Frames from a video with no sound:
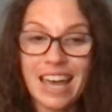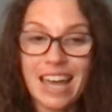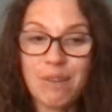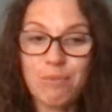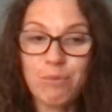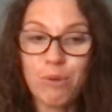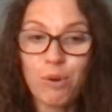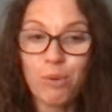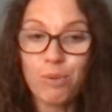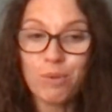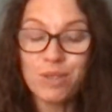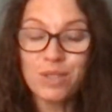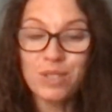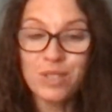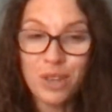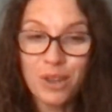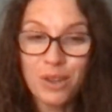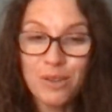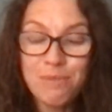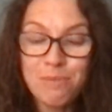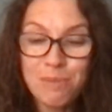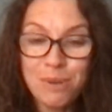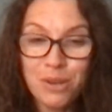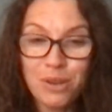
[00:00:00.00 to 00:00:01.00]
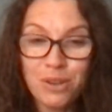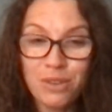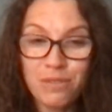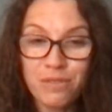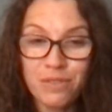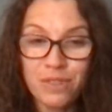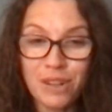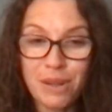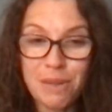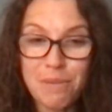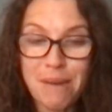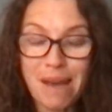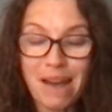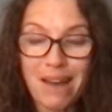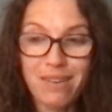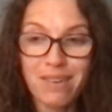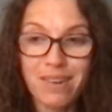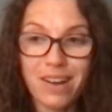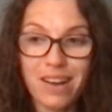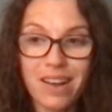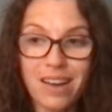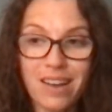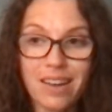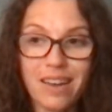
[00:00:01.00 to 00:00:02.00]
And what was so beautiful
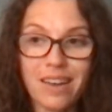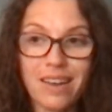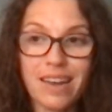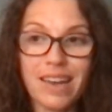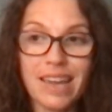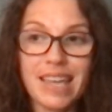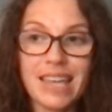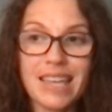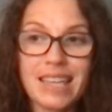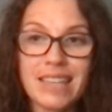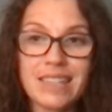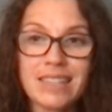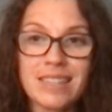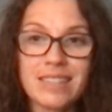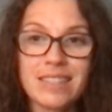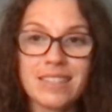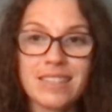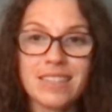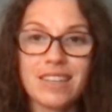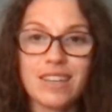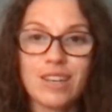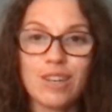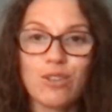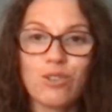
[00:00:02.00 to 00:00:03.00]
about her is